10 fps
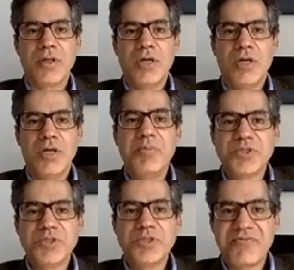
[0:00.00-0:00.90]
People's
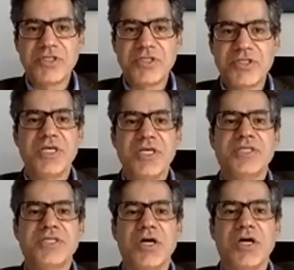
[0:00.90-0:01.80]
preferences
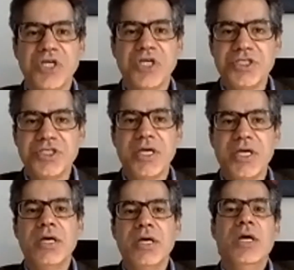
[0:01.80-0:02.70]
are changing.
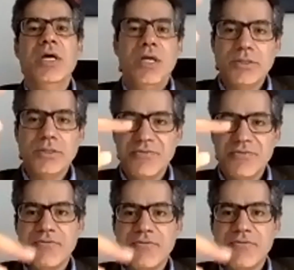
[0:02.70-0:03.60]
There's
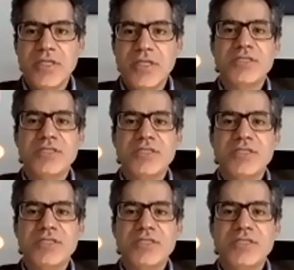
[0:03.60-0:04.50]
a
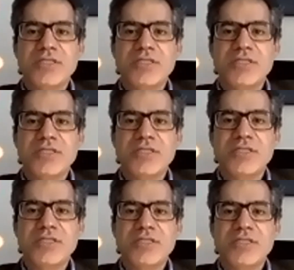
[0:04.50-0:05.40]
recursive
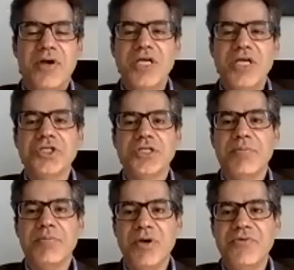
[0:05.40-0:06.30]
relationship
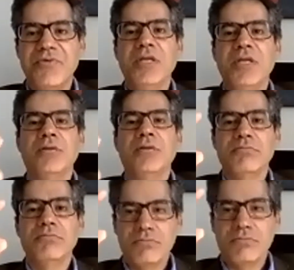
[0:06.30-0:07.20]
between
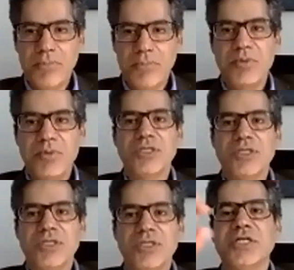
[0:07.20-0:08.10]
people's
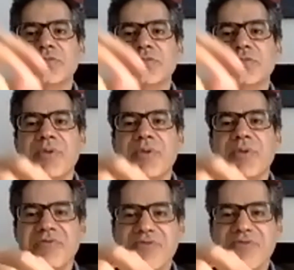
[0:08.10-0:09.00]
habits,
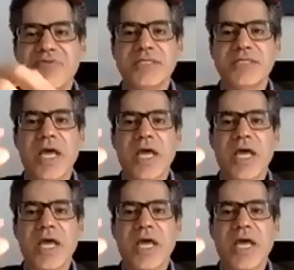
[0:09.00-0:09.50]
preferences, and